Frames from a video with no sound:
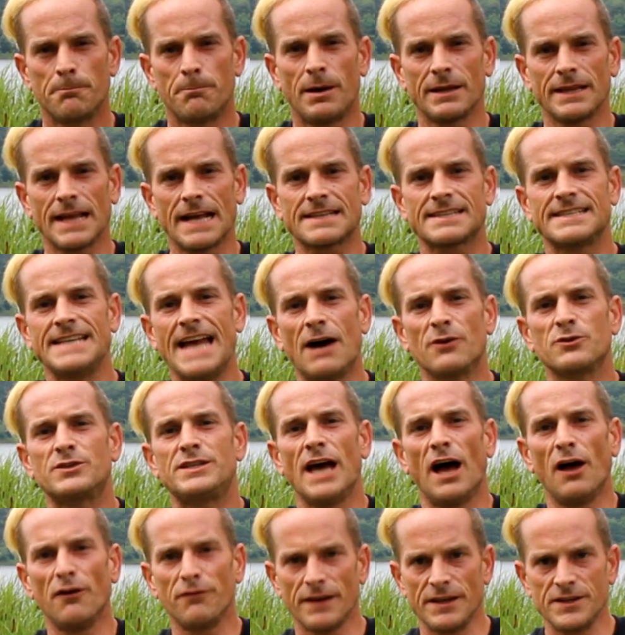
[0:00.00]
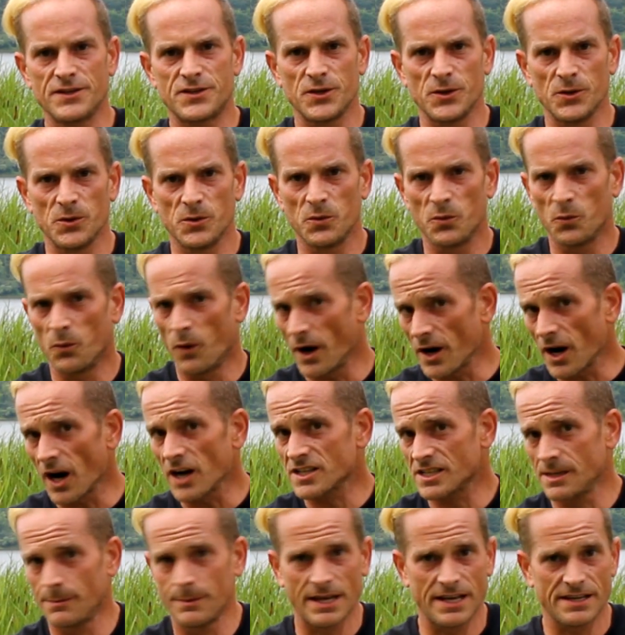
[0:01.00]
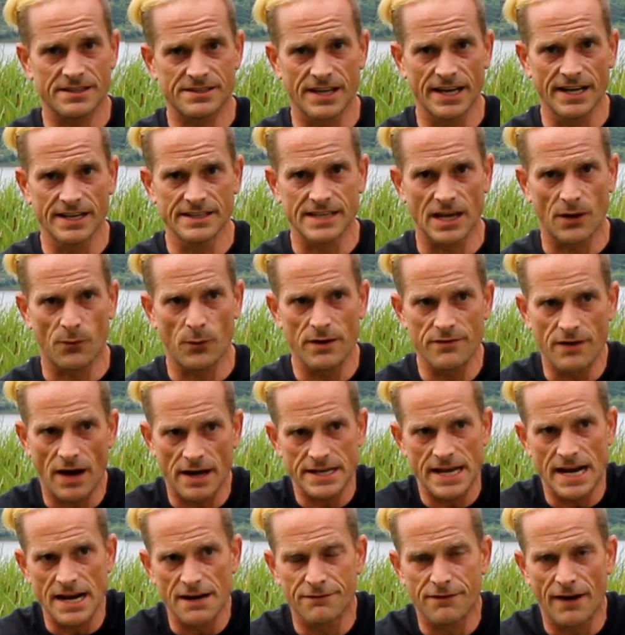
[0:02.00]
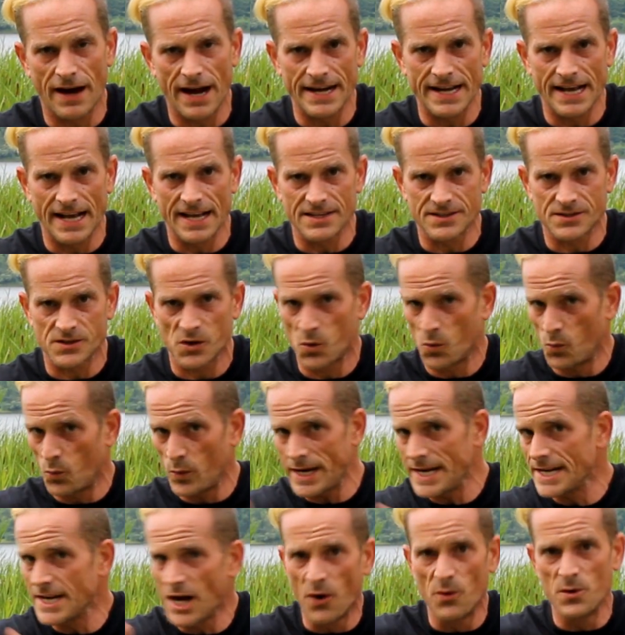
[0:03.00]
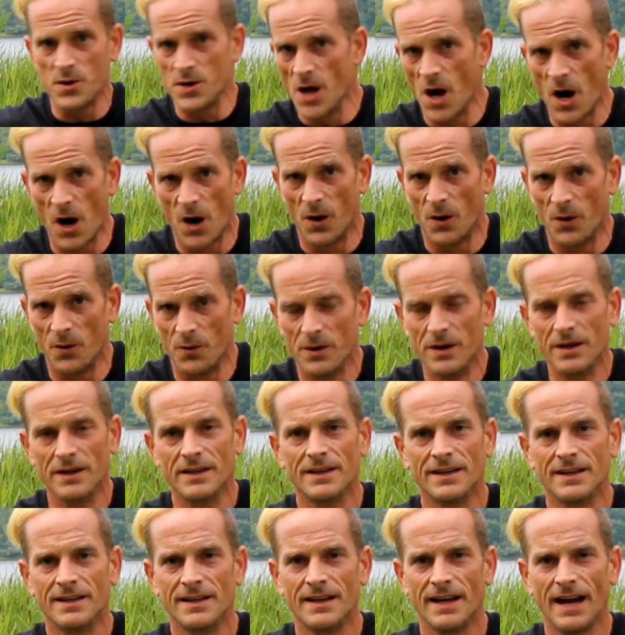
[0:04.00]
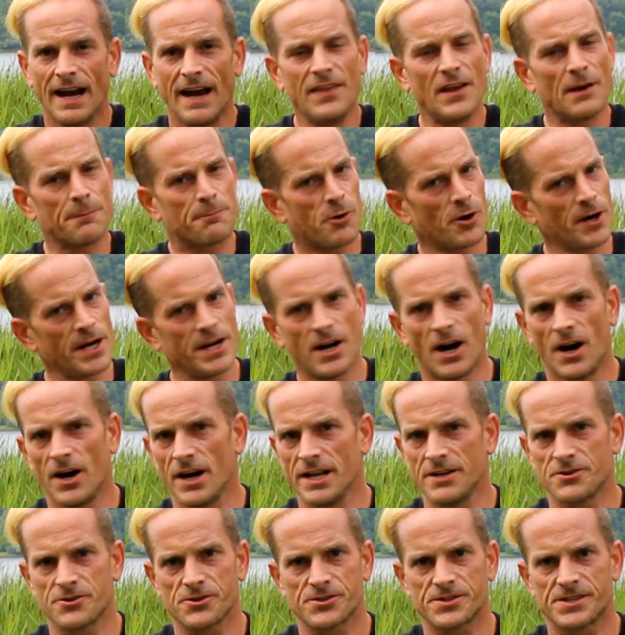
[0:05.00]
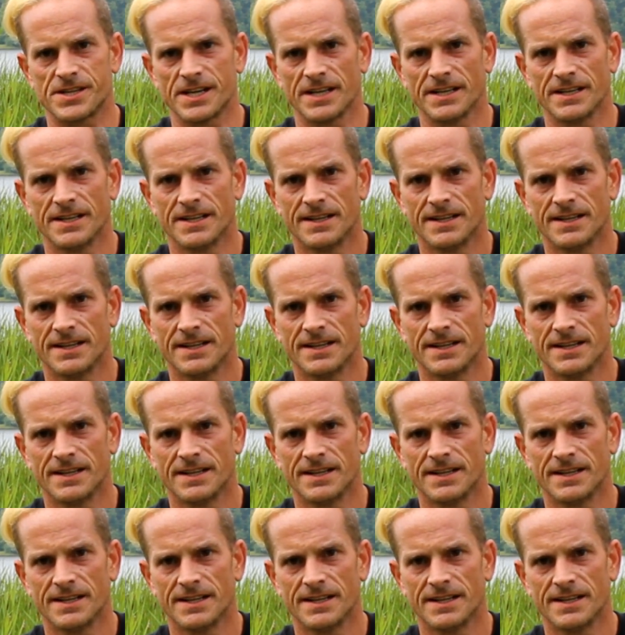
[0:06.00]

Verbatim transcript: But let's now delve into what are some of these things that we've identified as we don't know, and they're pretty darn interesting.